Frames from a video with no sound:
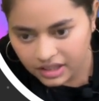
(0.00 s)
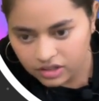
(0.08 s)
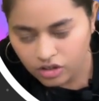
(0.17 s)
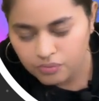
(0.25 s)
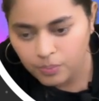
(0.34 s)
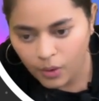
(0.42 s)

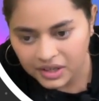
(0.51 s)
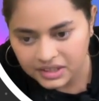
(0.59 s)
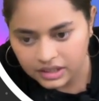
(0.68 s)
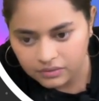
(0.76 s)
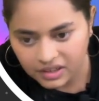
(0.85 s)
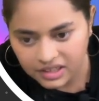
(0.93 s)
of
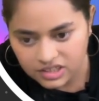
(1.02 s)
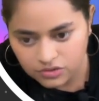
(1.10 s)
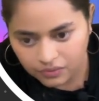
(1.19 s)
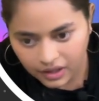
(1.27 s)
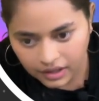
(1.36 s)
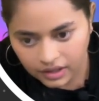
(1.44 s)
pointer 1 is
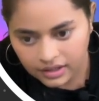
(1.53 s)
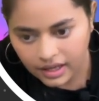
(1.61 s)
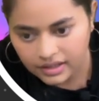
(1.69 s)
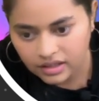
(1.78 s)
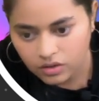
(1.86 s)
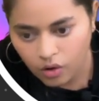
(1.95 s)
1
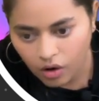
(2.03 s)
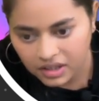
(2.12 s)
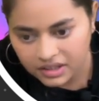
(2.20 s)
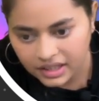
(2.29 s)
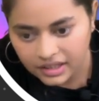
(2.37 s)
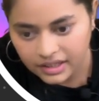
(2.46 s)
and the
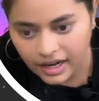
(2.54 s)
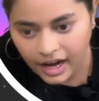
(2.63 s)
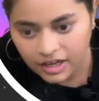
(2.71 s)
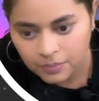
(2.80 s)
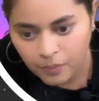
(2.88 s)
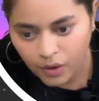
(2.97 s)
content
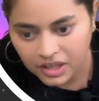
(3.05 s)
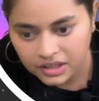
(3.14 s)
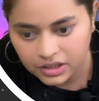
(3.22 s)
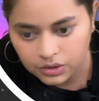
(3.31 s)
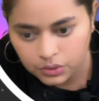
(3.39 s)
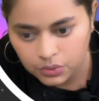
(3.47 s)
at
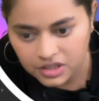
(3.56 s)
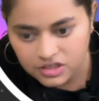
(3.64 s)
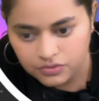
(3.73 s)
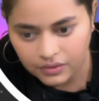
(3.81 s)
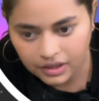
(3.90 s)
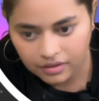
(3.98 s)
pointer 2 is
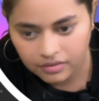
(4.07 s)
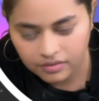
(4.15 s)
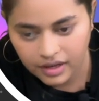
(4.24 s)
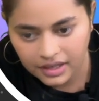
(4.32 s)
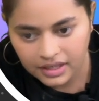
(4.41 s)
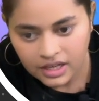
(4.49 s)
1,
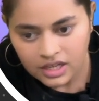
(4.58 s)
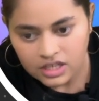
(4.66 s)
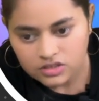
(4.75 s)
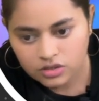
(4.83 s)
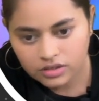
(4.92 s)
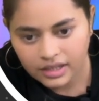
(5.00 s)
right?
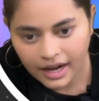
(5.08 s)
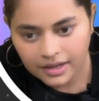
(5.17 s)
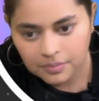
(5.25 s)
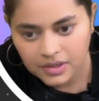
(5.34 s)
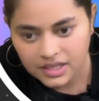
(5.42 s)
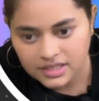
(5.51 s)
So
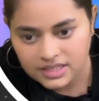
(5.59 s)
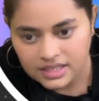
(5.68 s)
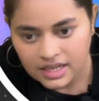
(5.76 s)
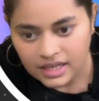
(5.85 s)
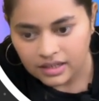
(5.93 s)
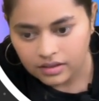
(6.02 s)
that means
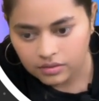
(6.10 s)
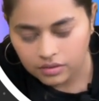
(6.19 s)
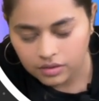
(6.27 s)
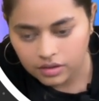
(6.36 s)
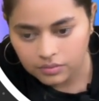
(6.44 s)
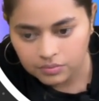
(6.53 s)

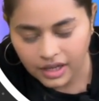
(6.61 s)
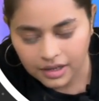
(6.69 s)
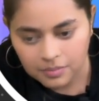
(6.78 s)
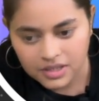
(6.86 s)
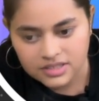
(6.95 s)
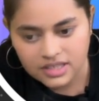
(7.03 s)

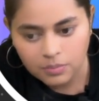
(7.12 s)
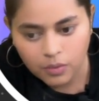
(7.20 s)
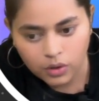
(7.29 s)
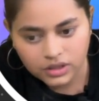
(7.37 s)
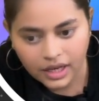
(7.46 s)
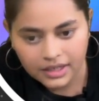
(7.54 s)
they
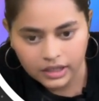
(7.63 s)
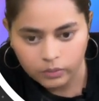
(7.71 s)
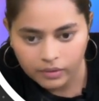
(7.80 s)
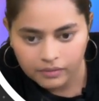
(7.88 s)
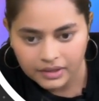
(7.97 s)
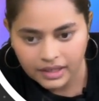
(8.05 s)
both are equal. We can